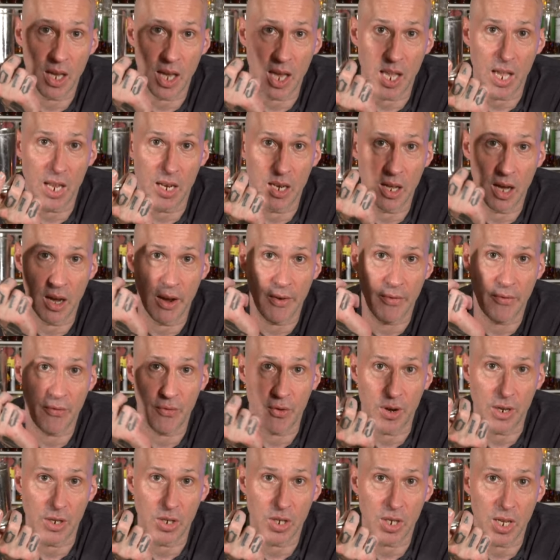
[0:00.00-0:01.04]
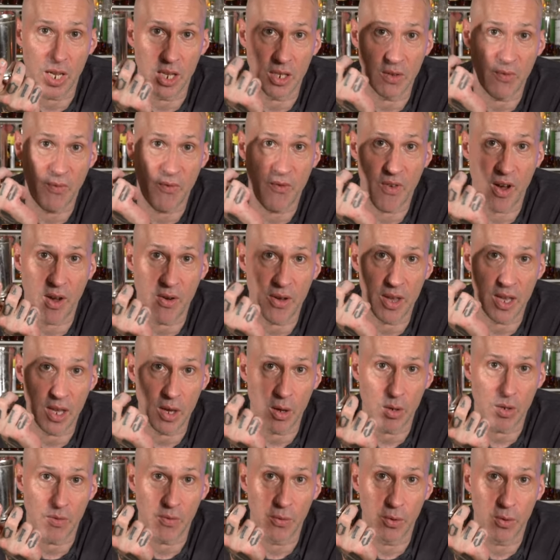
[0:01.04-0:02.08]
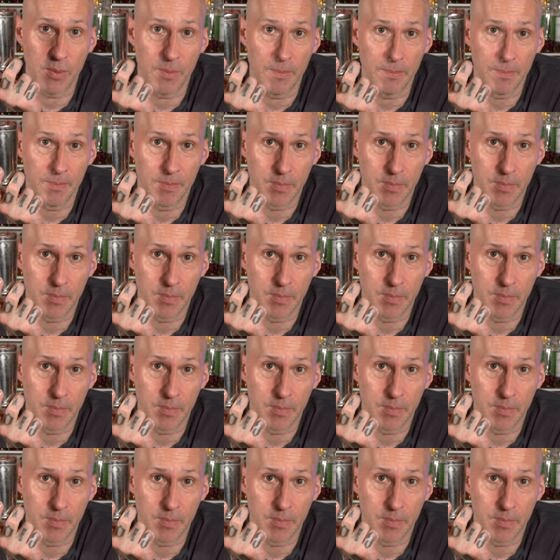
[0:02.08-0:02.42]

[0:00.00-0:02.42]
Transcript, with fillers: in a fridge. It's very useful.